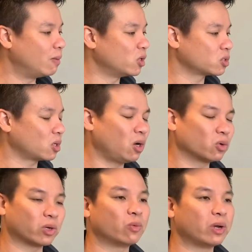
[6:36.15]
Those are all
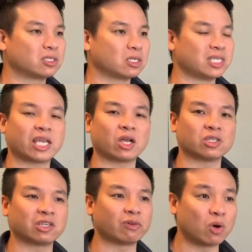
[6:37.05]
great ways to take care of
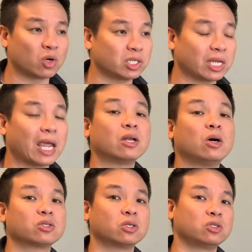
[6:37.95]
yourself emotionally, and
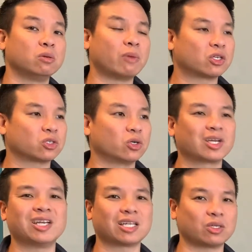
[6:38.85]
also to make sure you're
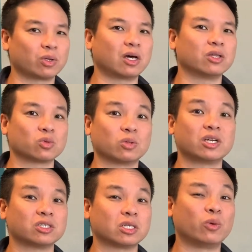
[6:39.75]
connecting with others
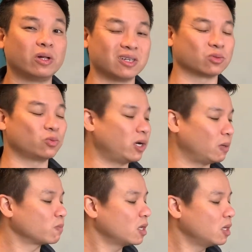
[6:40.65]
relationally well as
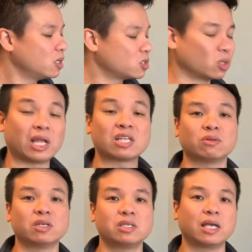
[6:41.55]
well. So thanks for
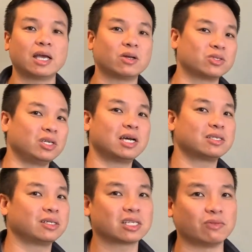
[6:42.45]
listening, and I'll see you guys
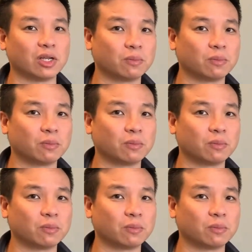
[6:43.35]
in the next video.